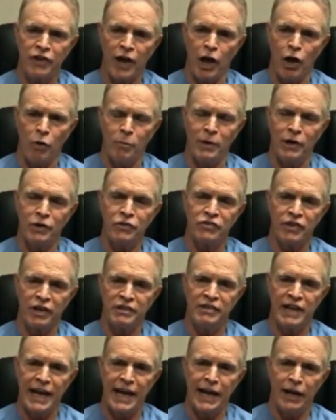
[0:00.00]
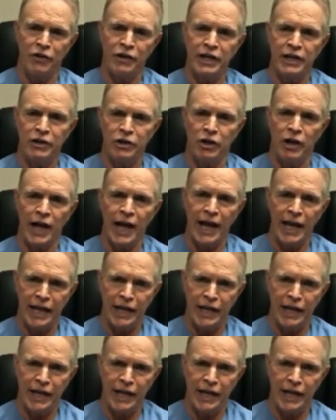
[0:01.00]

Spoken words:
it's almost a downhill